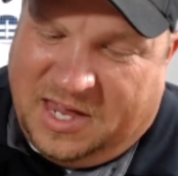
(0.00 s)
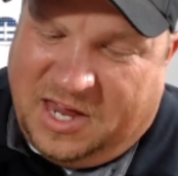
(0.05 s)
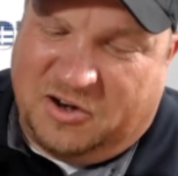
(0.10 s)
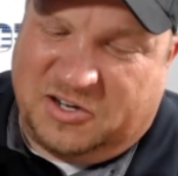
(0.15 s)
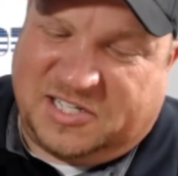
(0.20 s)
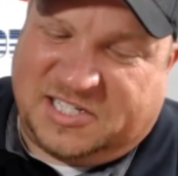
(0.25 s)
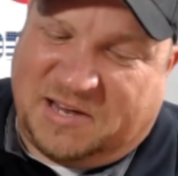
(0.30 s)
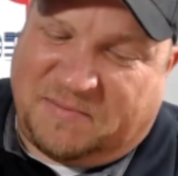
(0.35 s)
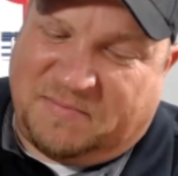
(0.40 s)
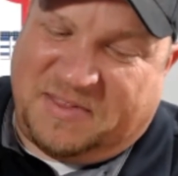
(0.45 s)

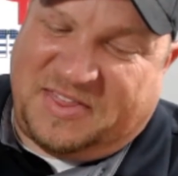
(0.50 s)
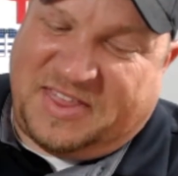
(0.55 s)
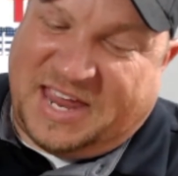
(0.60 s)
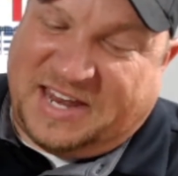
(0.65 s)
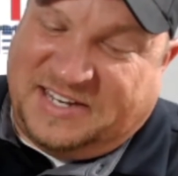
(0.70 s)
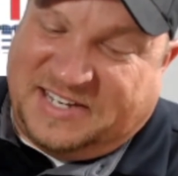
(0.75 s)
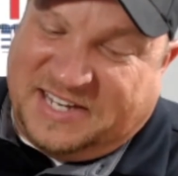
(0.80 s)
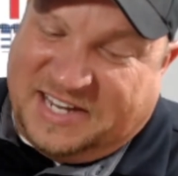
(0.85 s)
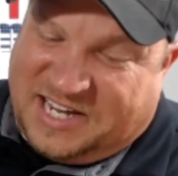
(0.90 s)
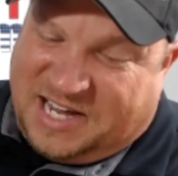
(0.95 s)
Here's something they
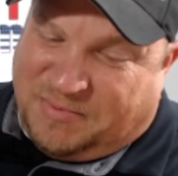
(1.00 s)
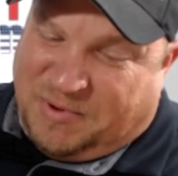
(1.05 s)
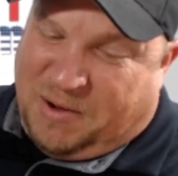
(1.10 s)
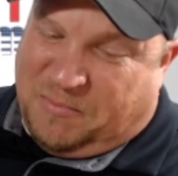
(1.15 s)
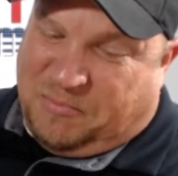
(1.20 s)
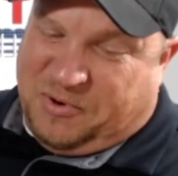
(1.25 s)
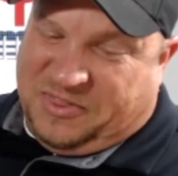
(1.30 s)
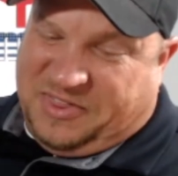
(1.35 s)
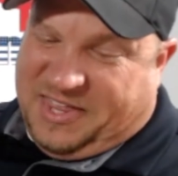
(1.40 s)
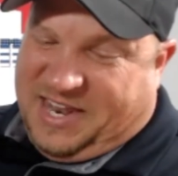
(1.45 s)
did come
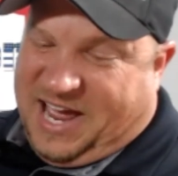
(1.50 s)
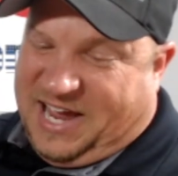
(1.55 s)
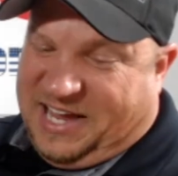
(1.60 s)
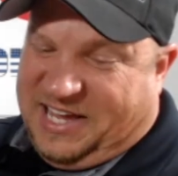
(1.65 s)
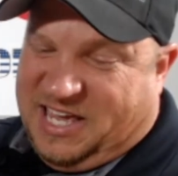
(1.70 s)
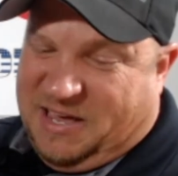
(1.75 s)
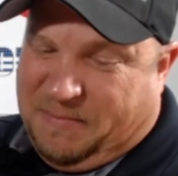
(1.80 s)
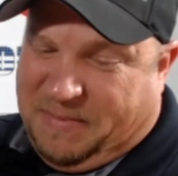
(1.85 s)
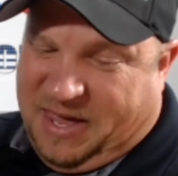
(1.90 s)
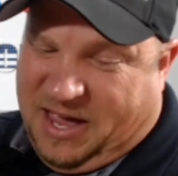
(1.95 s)
up with that I can
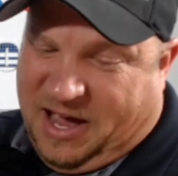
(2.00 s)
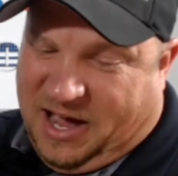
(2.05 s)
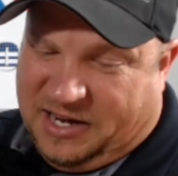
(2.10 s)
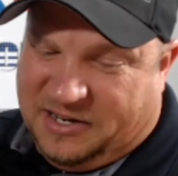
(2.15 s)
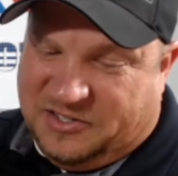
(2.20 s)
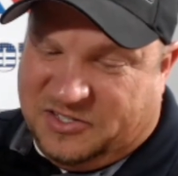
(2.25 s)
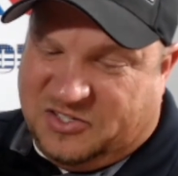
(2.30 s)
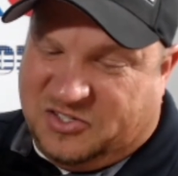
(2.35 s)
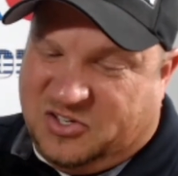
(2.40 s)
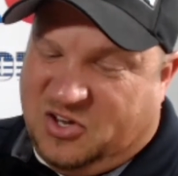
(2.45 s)
get
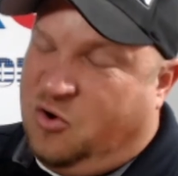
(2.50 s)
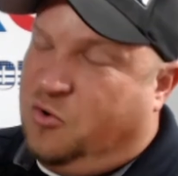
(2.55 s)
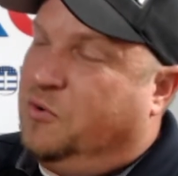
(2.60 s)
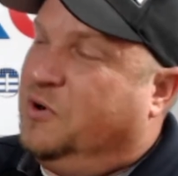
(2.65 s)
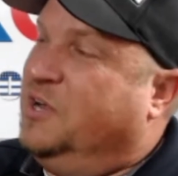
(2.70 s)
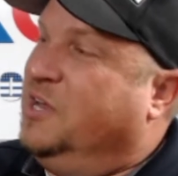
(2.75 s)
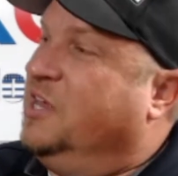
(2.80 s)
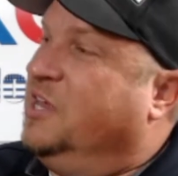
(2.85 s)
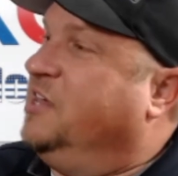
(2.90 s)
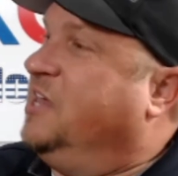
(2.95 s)
behind. So
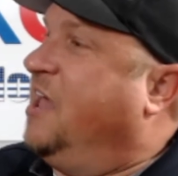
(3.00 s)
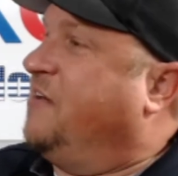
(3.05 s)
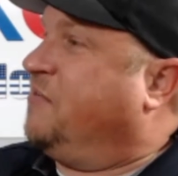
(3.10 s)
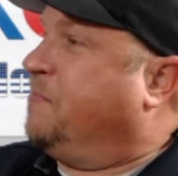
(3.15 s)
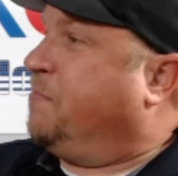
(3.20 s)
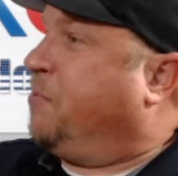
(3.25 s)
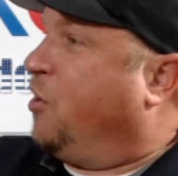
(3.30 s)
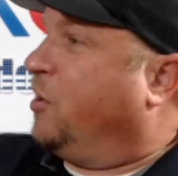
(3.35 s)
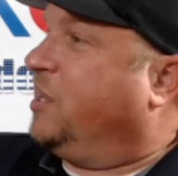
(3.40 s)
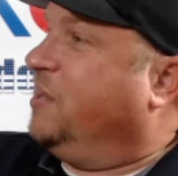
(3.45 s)
you have a
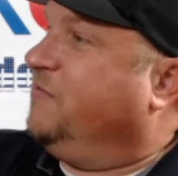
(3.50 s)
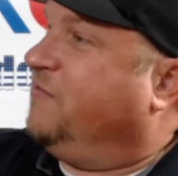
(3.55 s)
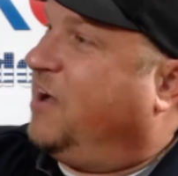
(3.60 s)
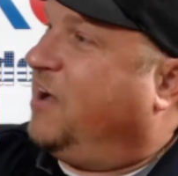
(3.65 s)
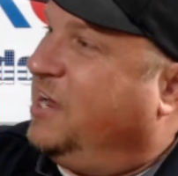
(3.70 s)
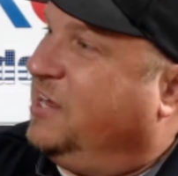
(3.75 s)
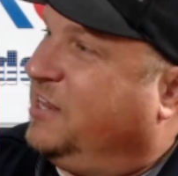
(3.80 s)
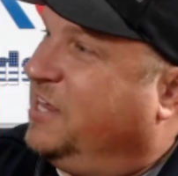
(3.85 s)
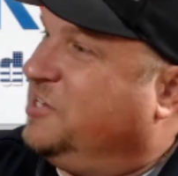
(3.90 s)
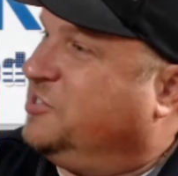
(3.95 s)
parking
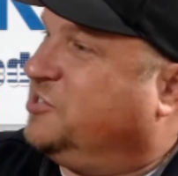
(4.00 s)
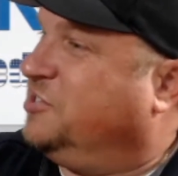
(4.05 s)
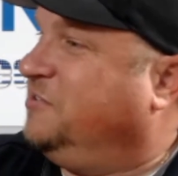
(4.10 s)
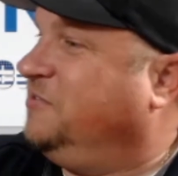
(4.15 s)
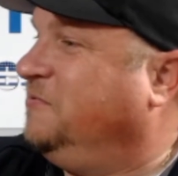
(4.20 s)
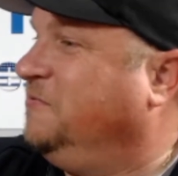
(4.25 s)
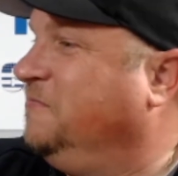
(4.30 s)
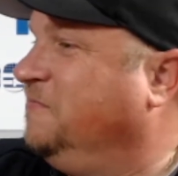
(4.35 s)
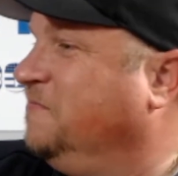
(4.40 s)
violation.